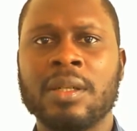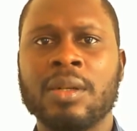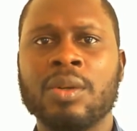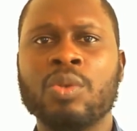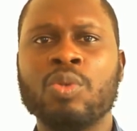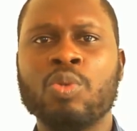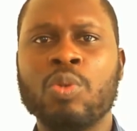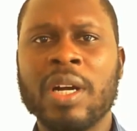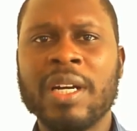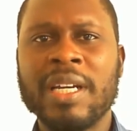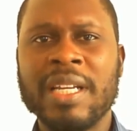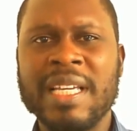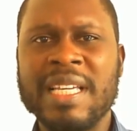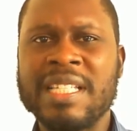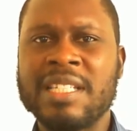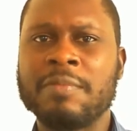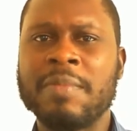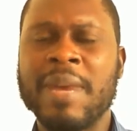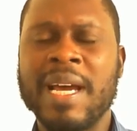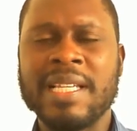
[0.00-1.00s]
what is
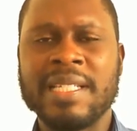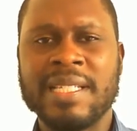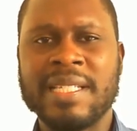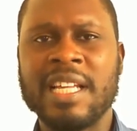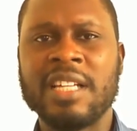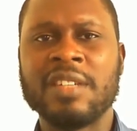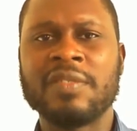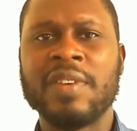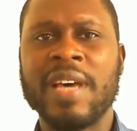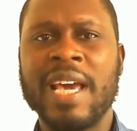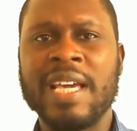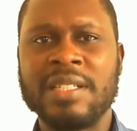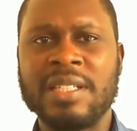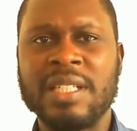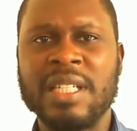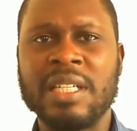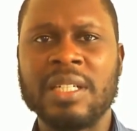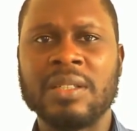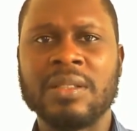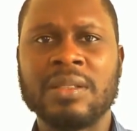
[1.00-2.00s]
my
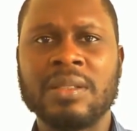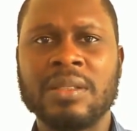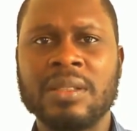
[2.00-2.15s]
self-ideal?